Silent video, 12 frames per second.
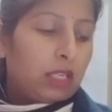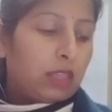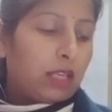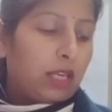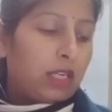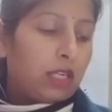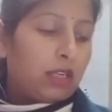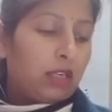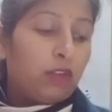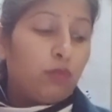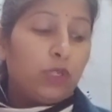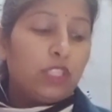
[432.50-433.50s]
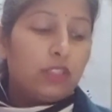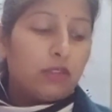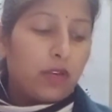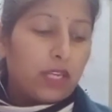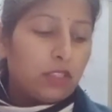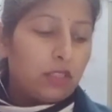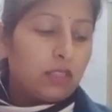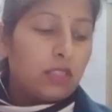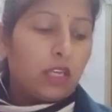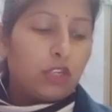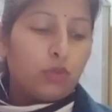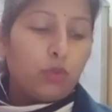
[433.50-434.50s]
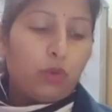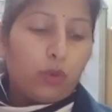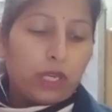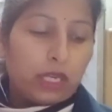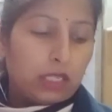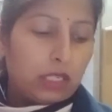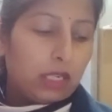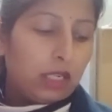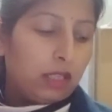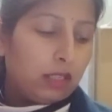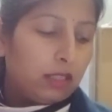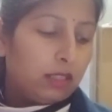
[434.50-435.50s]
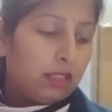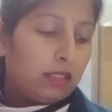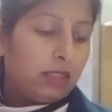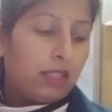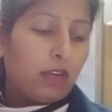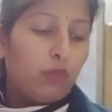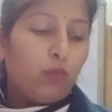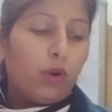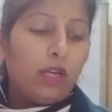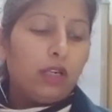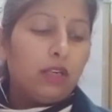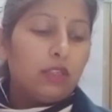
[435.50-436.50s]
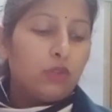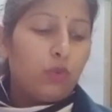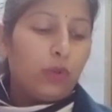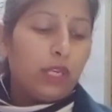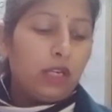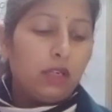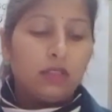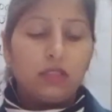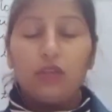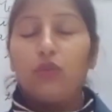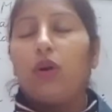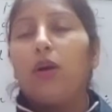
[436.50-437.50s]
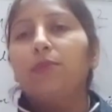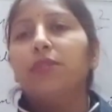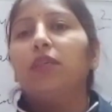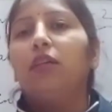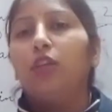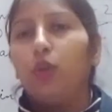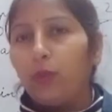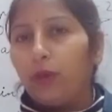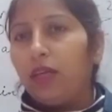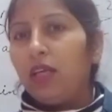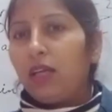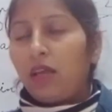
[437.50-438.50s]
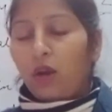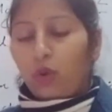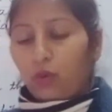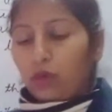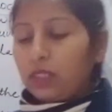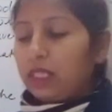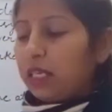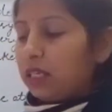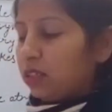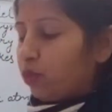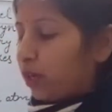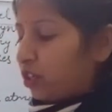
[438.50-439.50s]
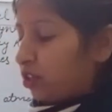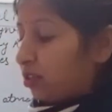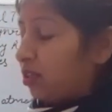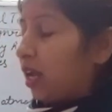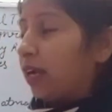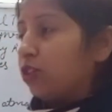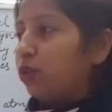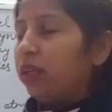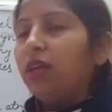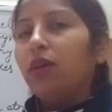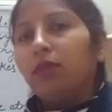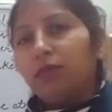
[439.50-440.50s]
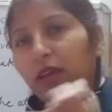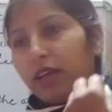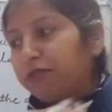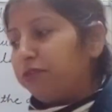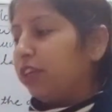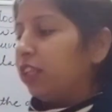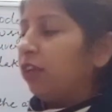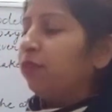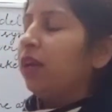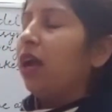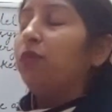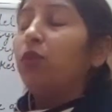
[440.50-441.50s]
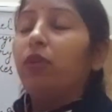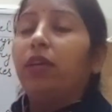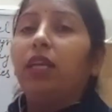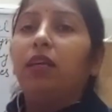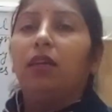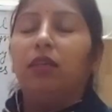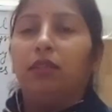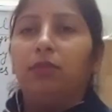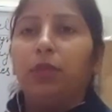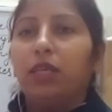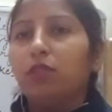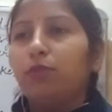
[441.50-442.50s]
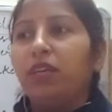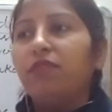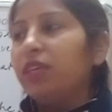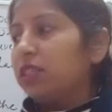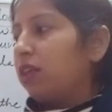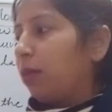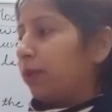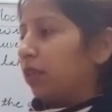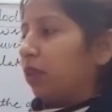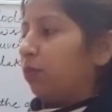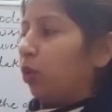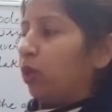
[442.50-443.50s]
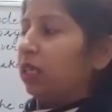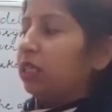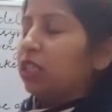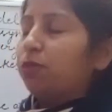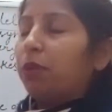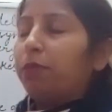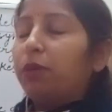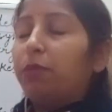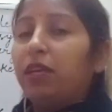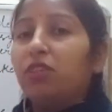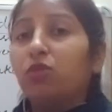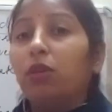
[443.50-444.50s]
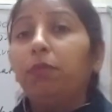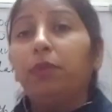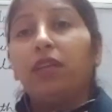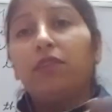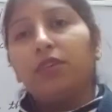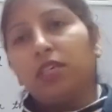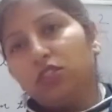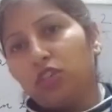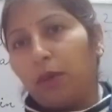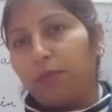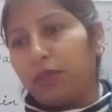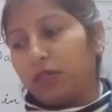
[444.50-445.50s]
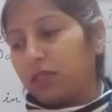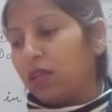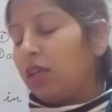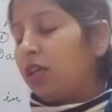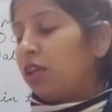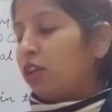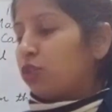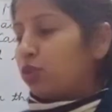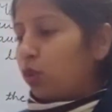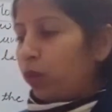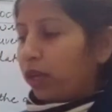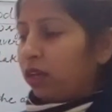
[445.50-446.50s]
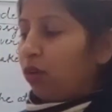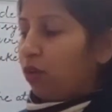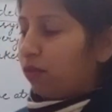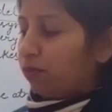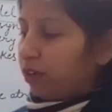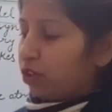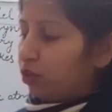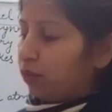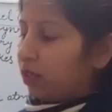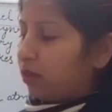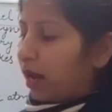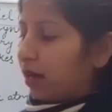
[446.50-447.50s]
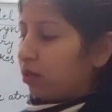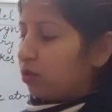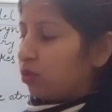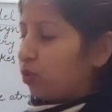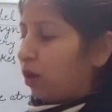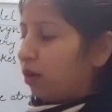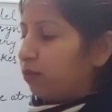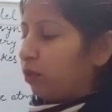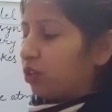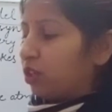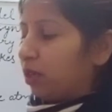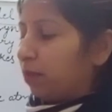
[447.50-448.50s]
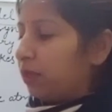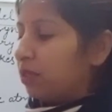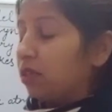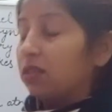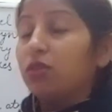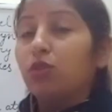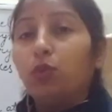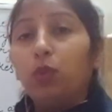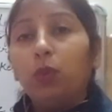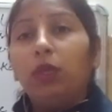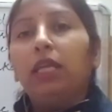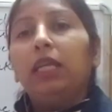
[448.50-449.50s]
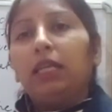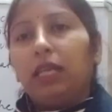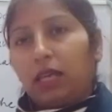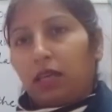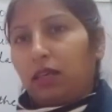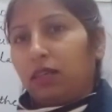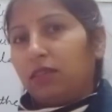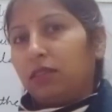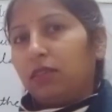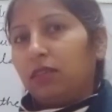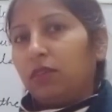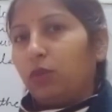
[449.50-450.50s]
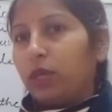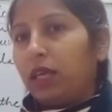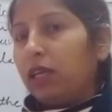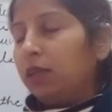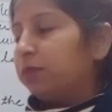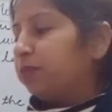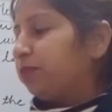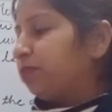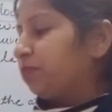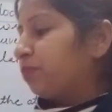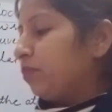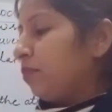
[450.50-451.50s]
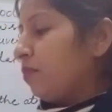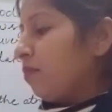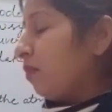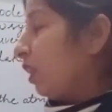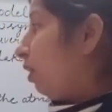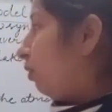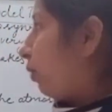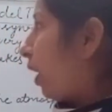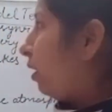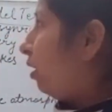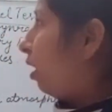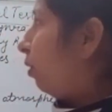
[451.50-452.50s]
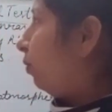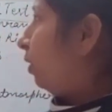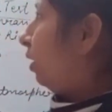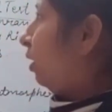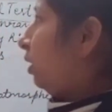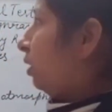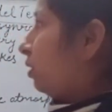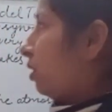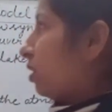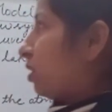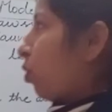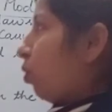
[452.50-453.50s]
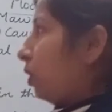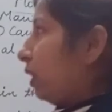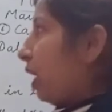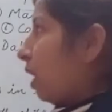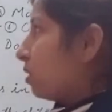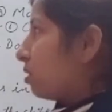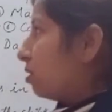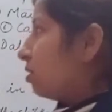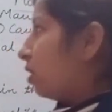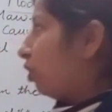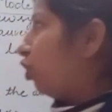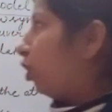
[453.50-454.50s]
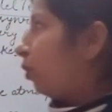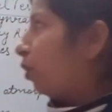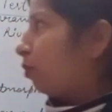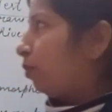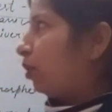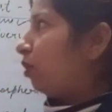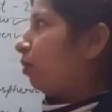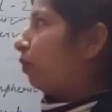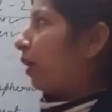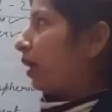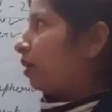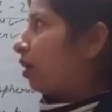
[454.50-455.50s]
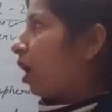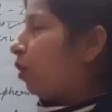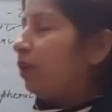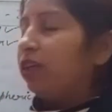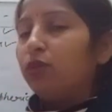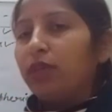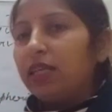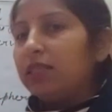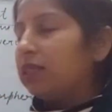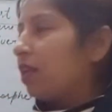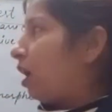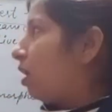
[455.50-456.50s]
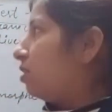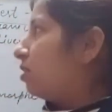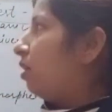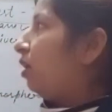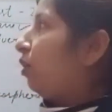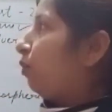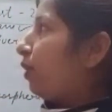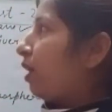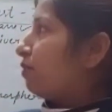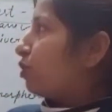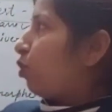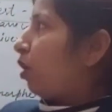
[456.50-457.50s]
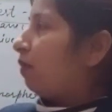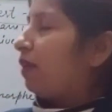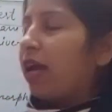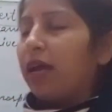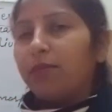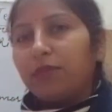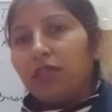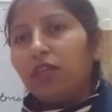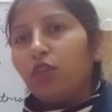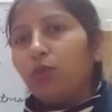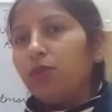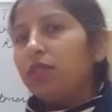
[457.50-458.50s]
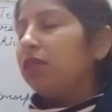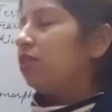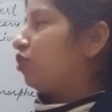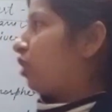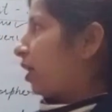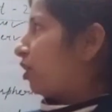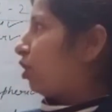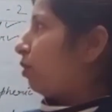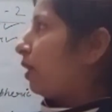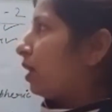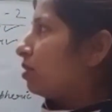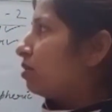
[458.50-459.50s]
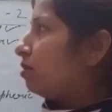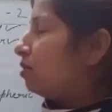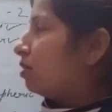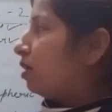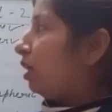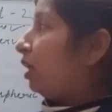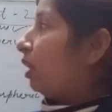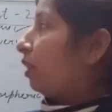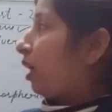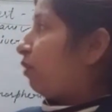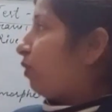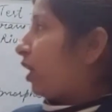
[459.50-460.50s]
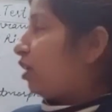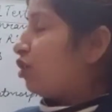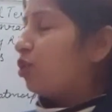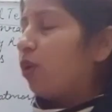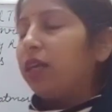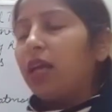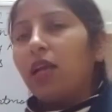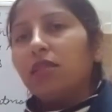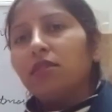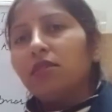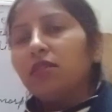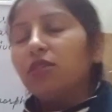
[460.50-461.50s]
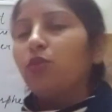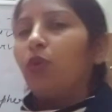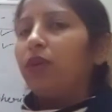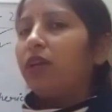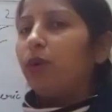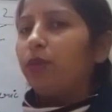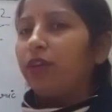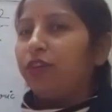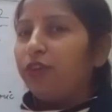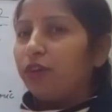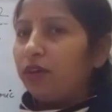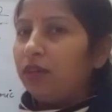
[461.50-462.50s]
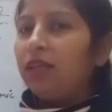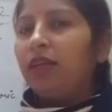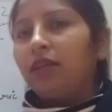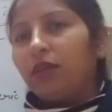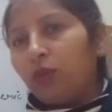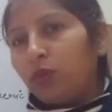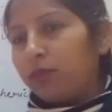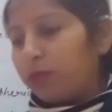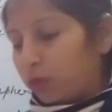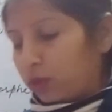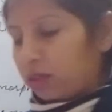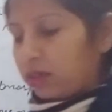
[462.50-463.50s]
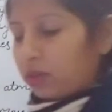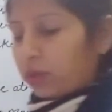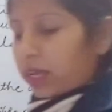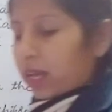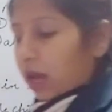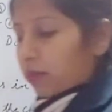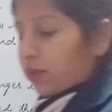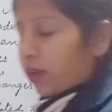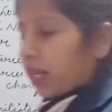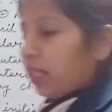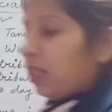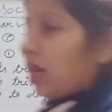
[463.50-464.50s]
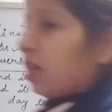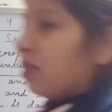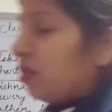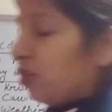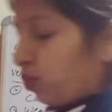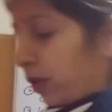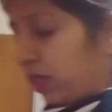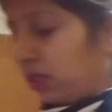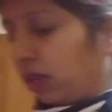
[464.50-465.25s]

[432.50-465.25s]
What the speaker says: Then in which range is K2 located? Then what does horticulture crops include? All these questions, actually everything we have already done, because previous chapter, the model test paper based on previous chapters. So in homework you will try to solve question number 6 to 10. Okay. Write down just all the answers in your notebook right now. In today's class we have solved MCQs. Check your answers. Then very short answers, note down in your notebook. Okay, I'm reading the answers once